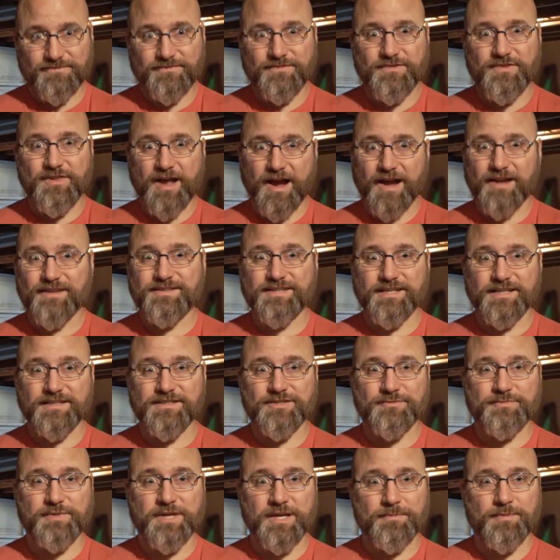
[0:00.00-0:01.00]
not
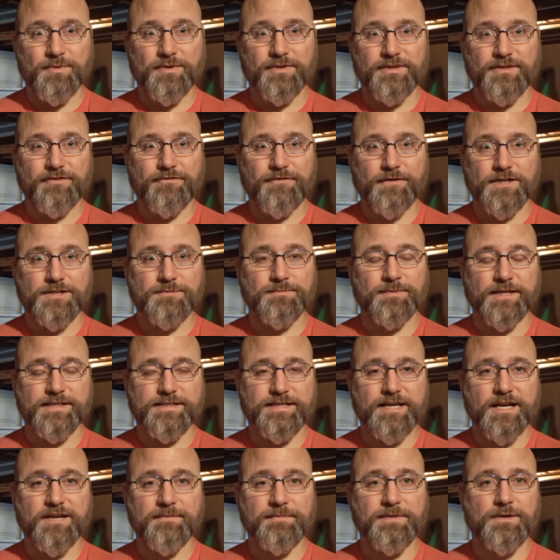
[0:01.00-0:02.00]
teaching people in the first place
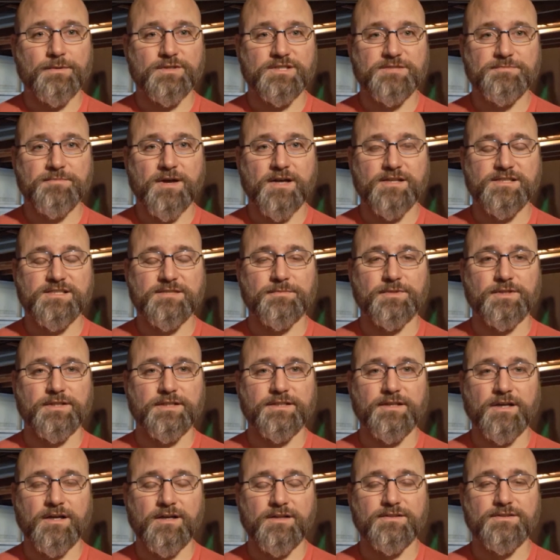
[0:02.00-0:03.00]
how to be responsible
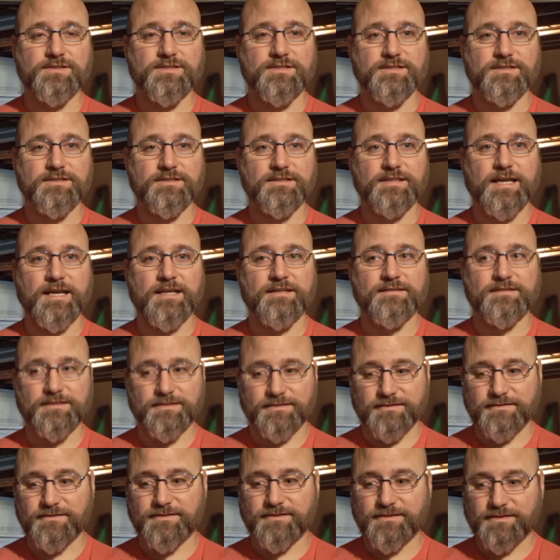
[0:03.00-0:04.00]
adults and
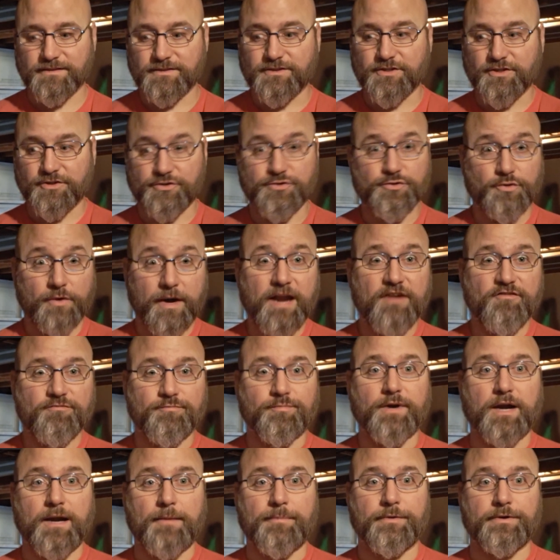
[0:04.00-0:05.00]
to drive
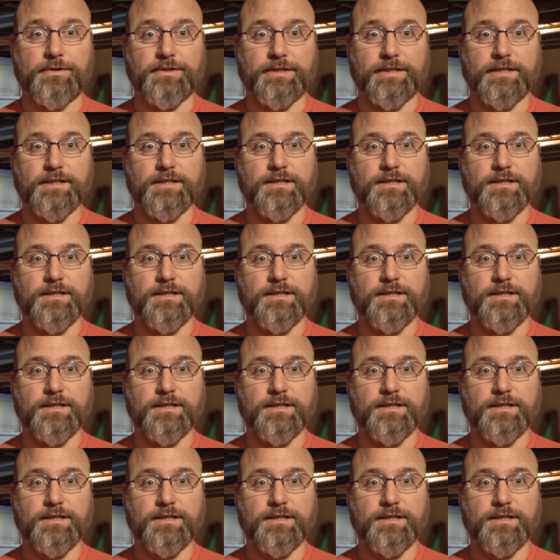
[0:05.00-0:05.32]
properly.